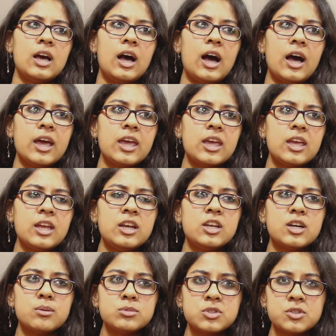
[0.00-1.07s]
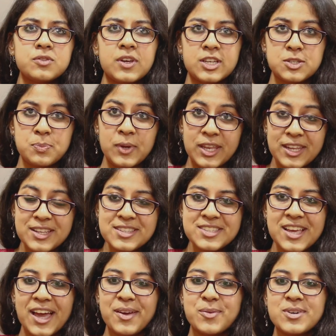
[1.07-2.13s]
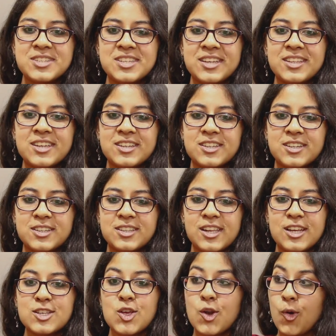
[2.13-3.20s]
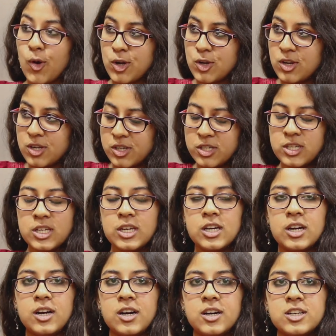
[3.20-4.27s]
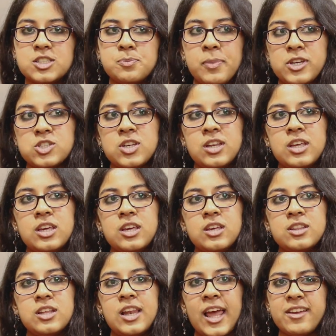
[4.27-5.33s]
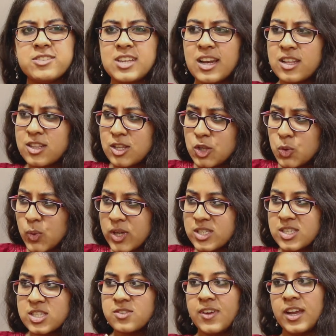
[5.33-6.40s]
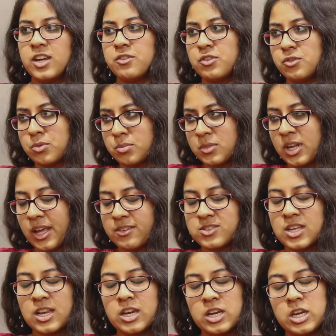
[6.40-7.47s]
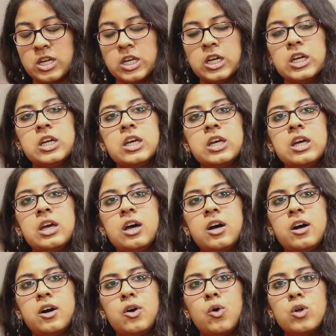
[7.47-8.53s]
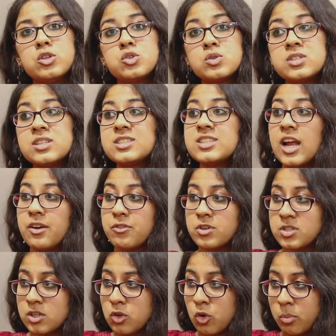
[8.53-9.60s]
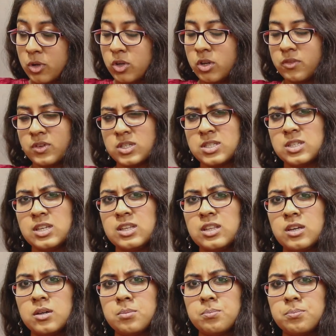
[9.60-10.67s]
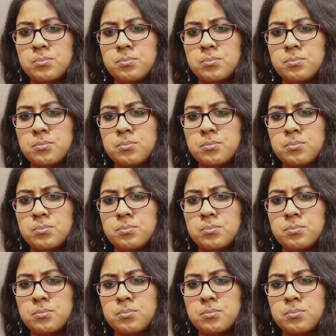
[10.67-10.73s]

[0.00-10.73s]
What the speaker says: in terms of experience, I would say that there is a lot to learn, especially the lifestyle in the US is very different from the lifestyle in India. Also, since Stanford is a global university, there are